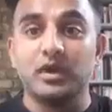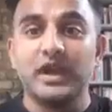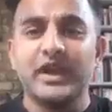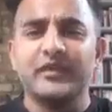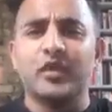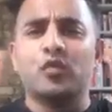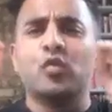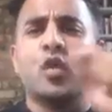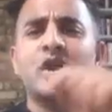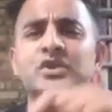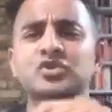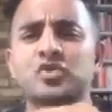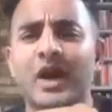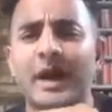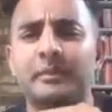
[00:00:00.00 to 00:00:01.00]
If you have one
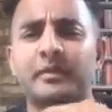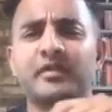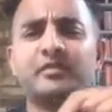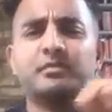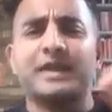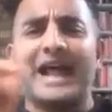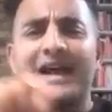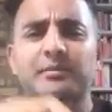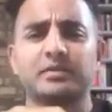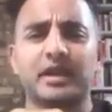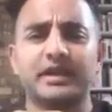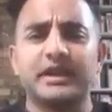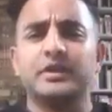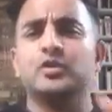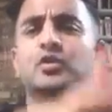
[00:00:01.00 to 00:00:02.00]
drop of Black
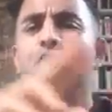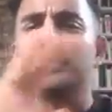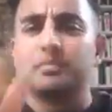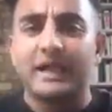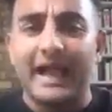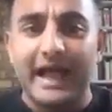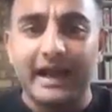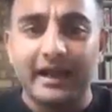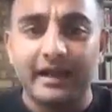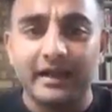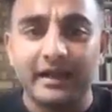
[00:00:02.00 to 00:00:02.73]
blood in you, you're Black.